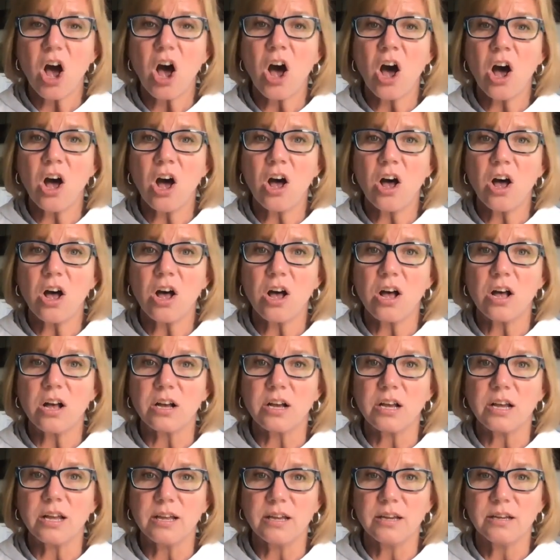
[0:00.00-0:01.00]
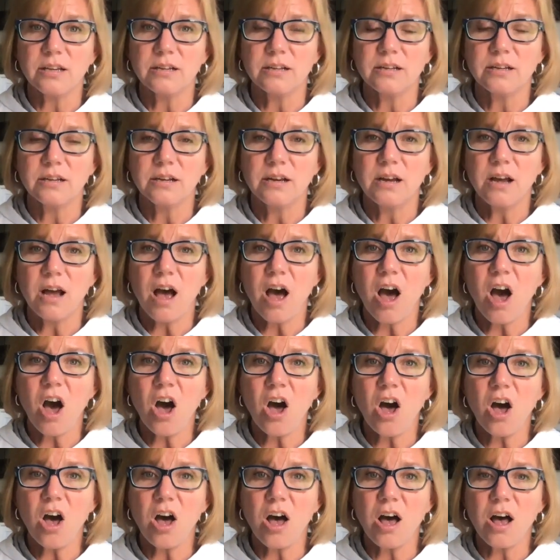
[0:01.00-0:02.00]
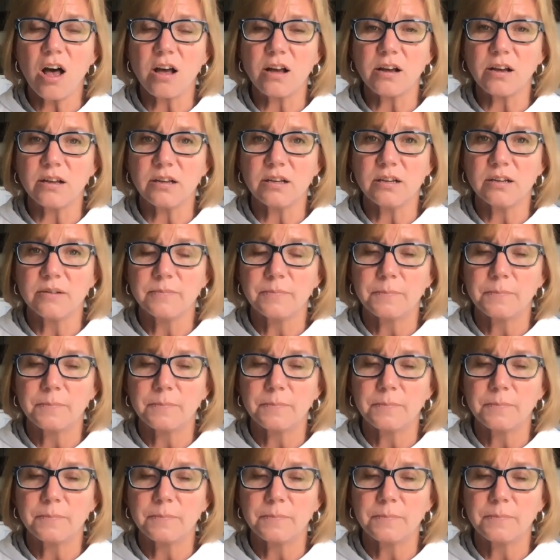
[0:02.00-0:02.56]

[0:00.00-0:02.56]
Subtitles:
ong, ong,